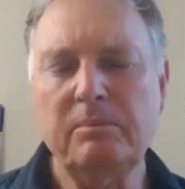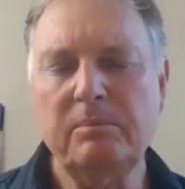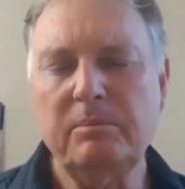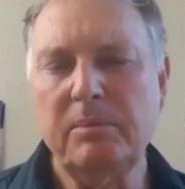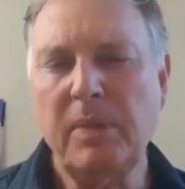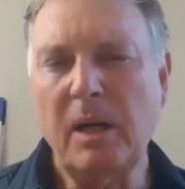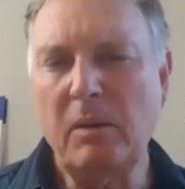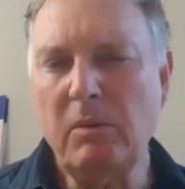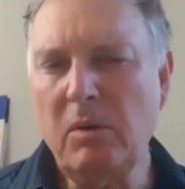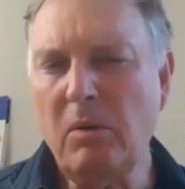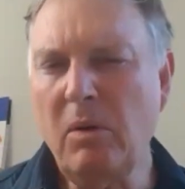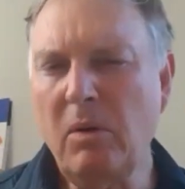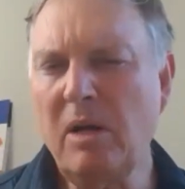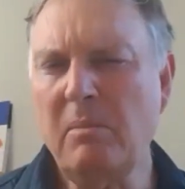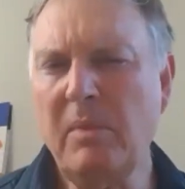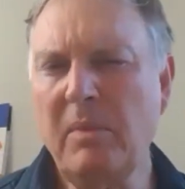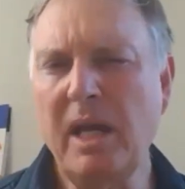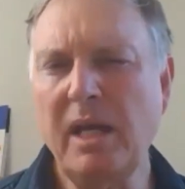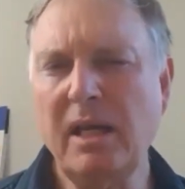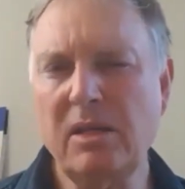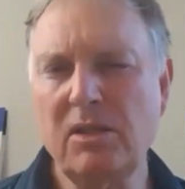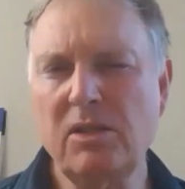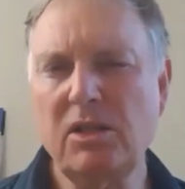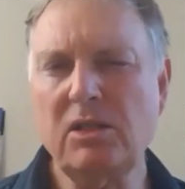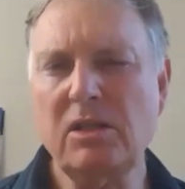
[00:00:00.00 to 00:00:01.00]
But we want to
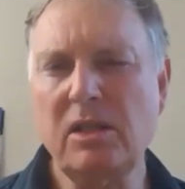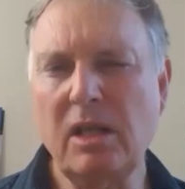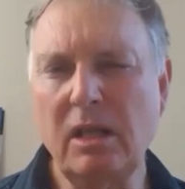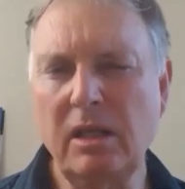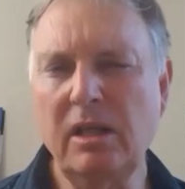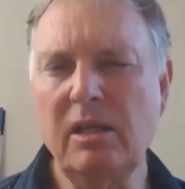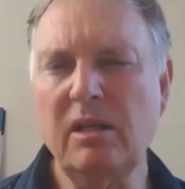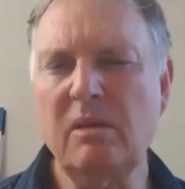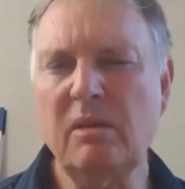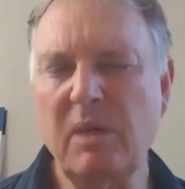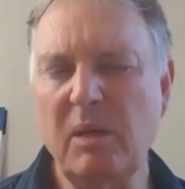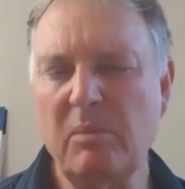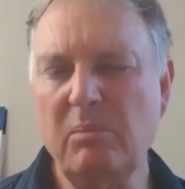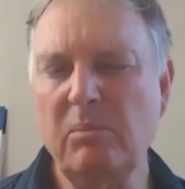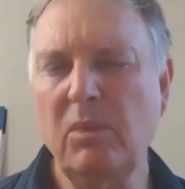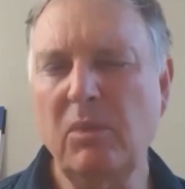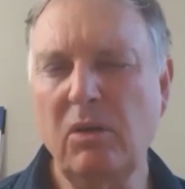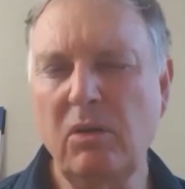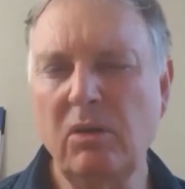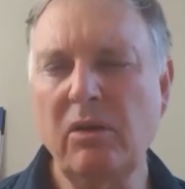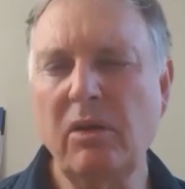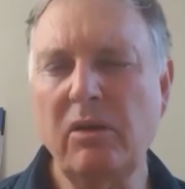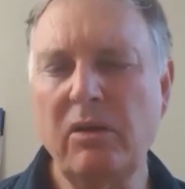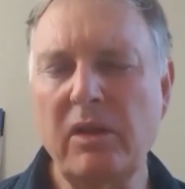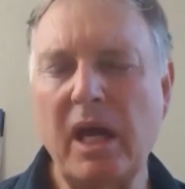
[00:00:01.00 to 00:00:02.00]
make it just a little bit
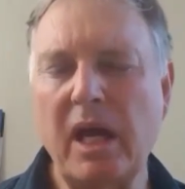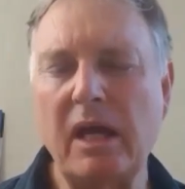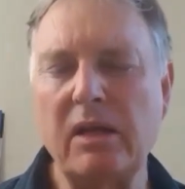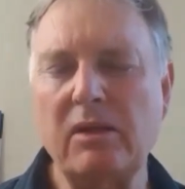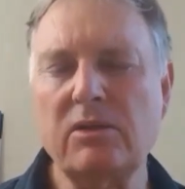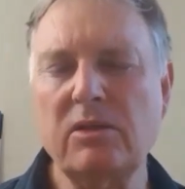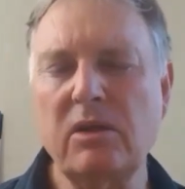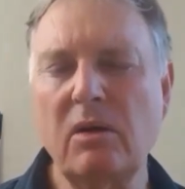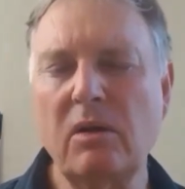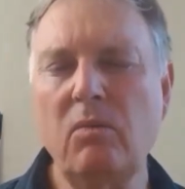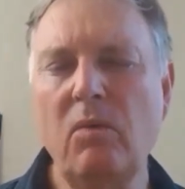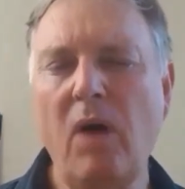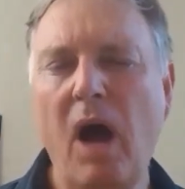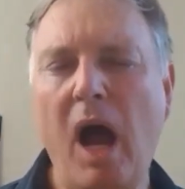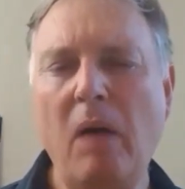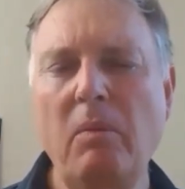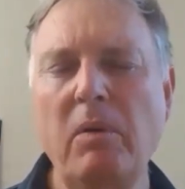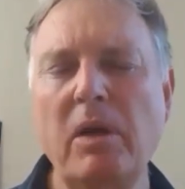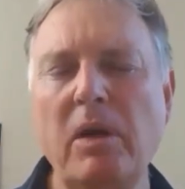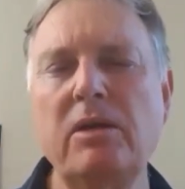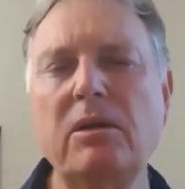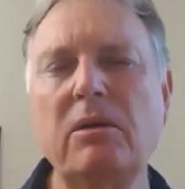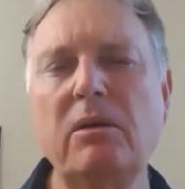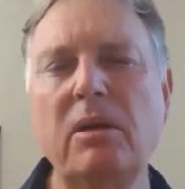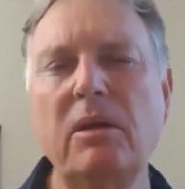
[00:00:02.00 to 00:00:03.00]
more than that. So while
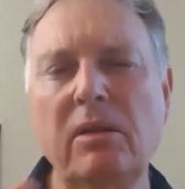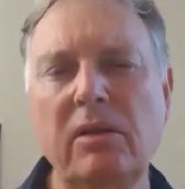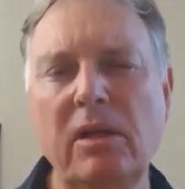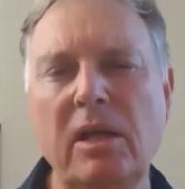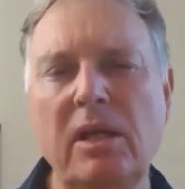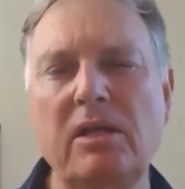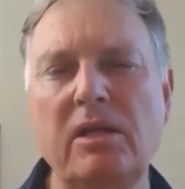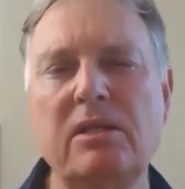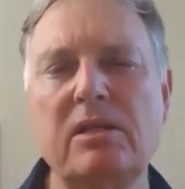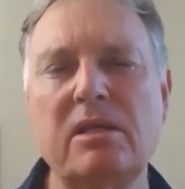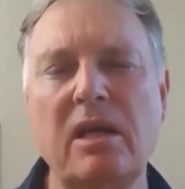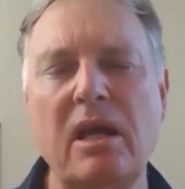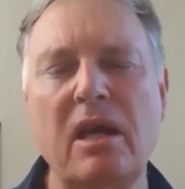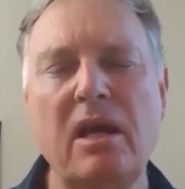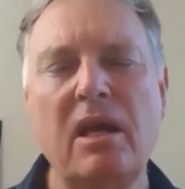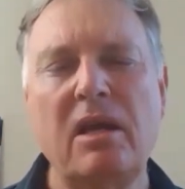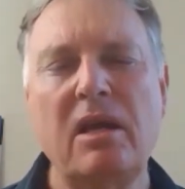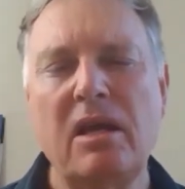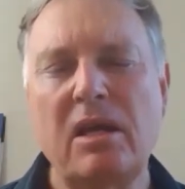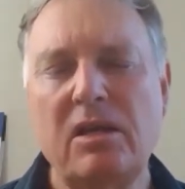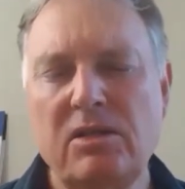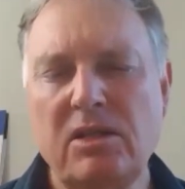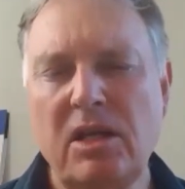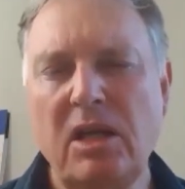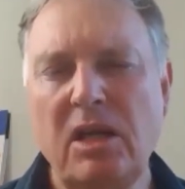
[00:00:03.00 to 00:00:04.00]
we're doing these
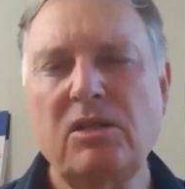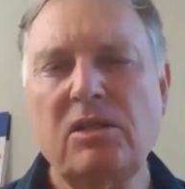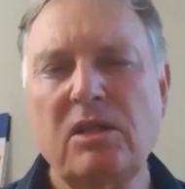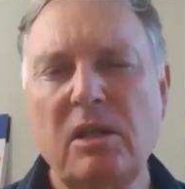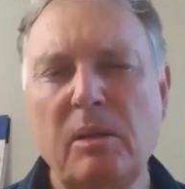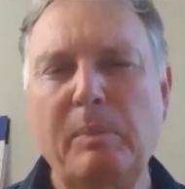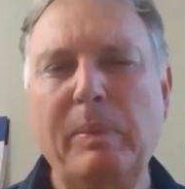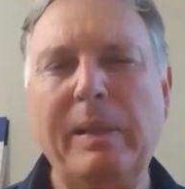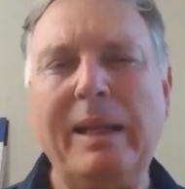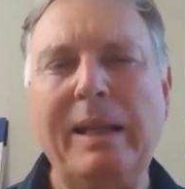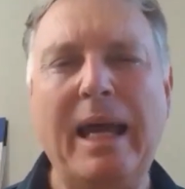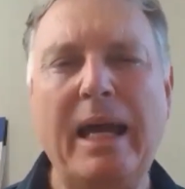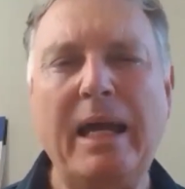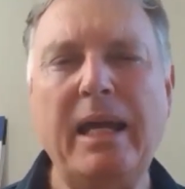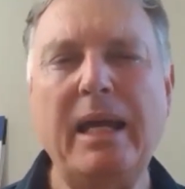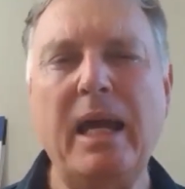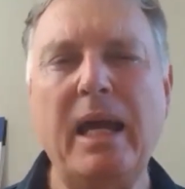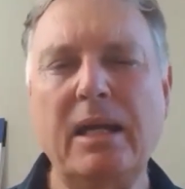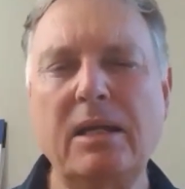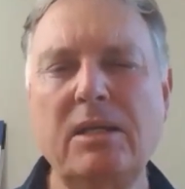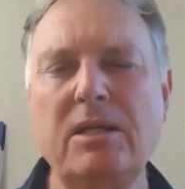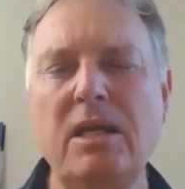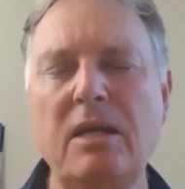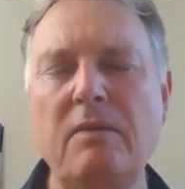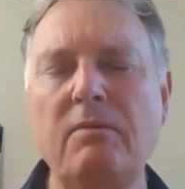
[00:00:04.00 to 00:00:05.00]
essentially play
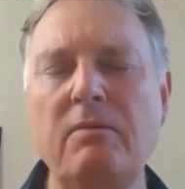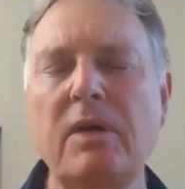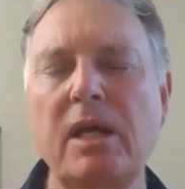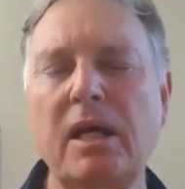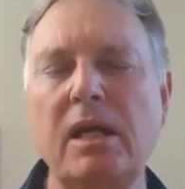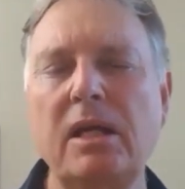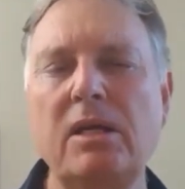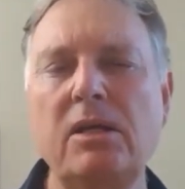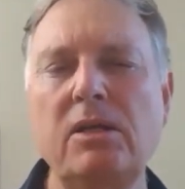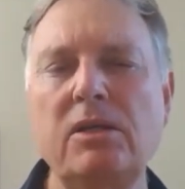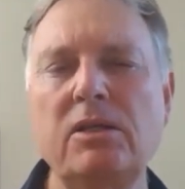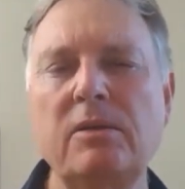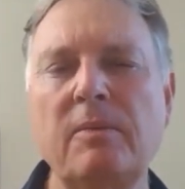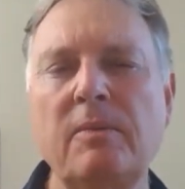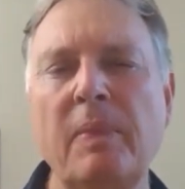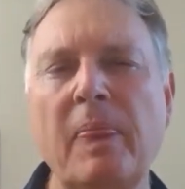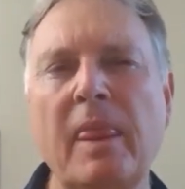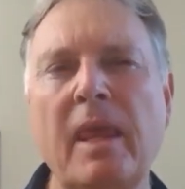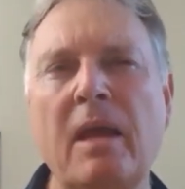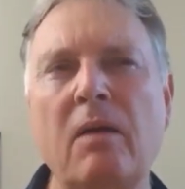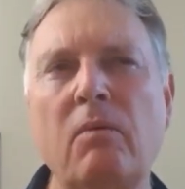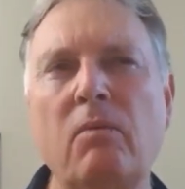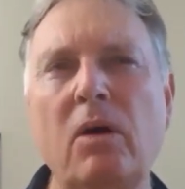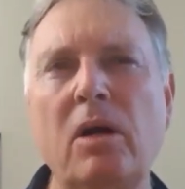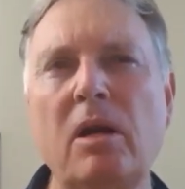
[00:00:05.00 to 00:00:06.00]
activities,
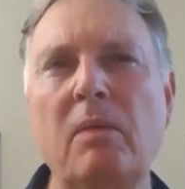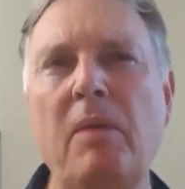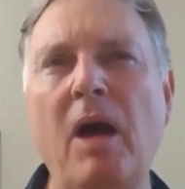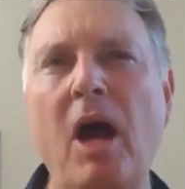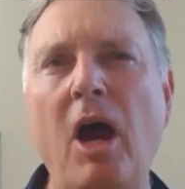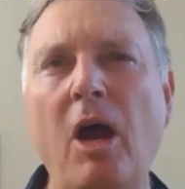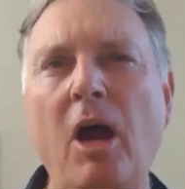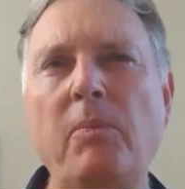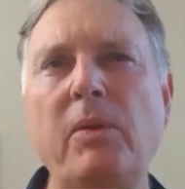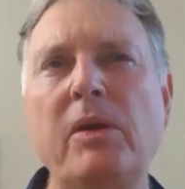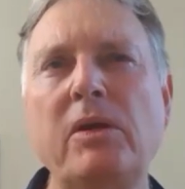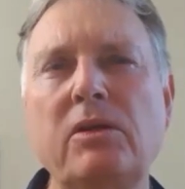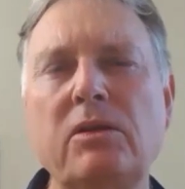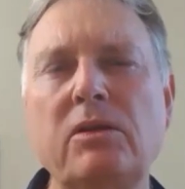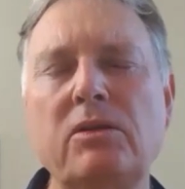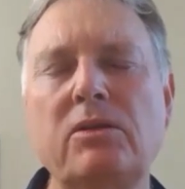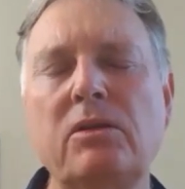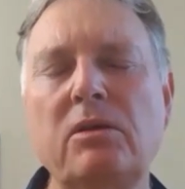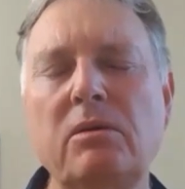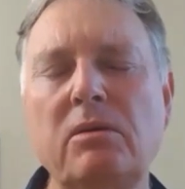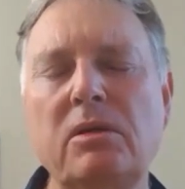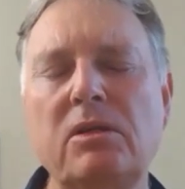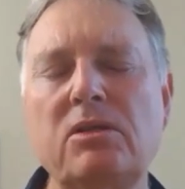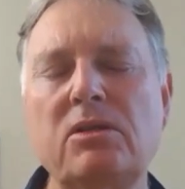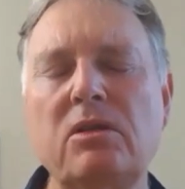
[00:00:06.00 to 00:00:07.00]
what I'm hoping to
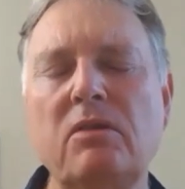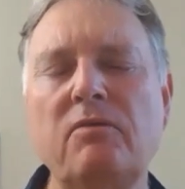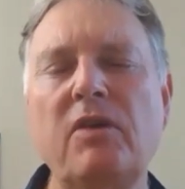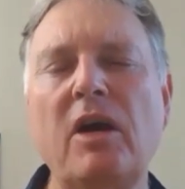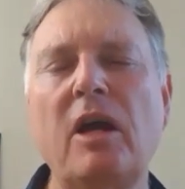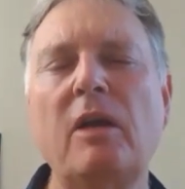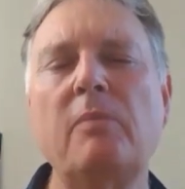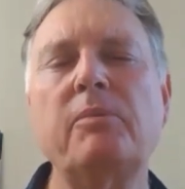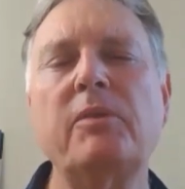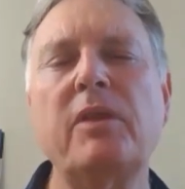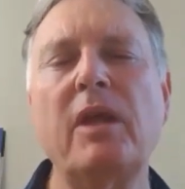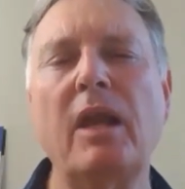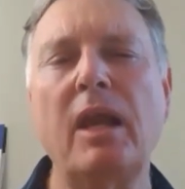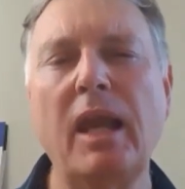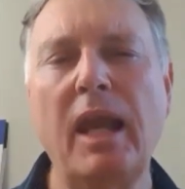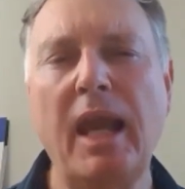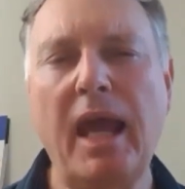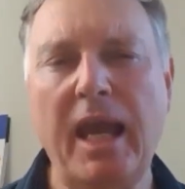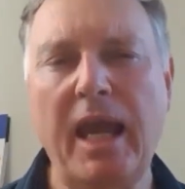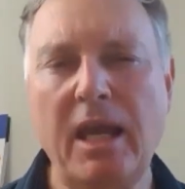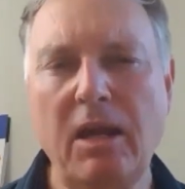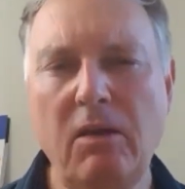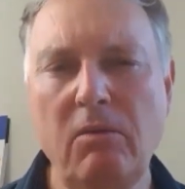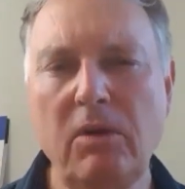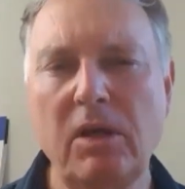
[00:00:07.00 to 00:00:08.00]
do is develop the
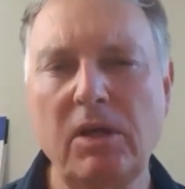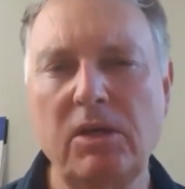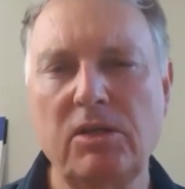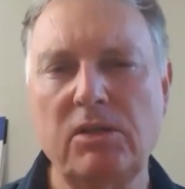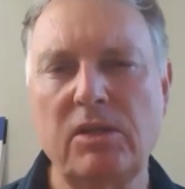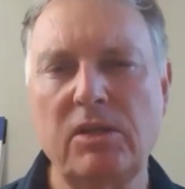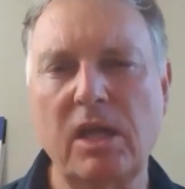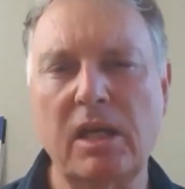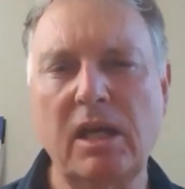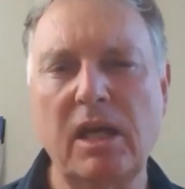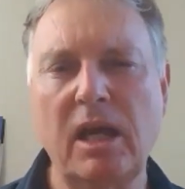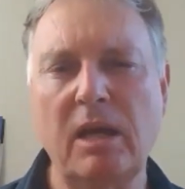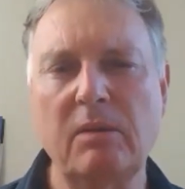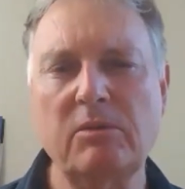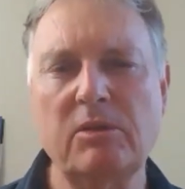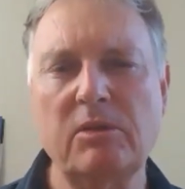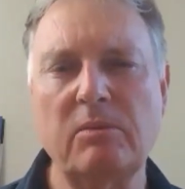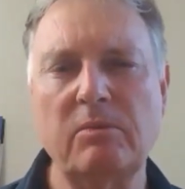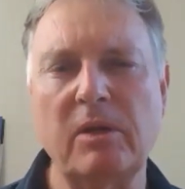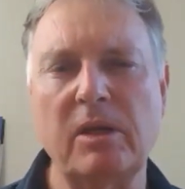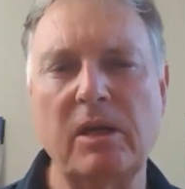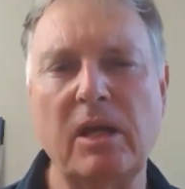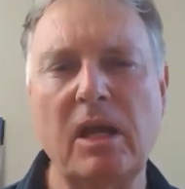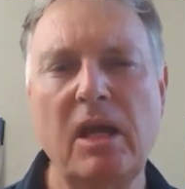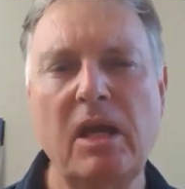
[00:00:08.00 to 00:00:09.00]
language that comes
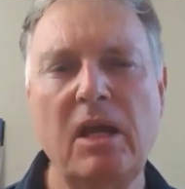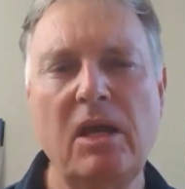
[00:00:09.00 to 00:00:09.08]
from it.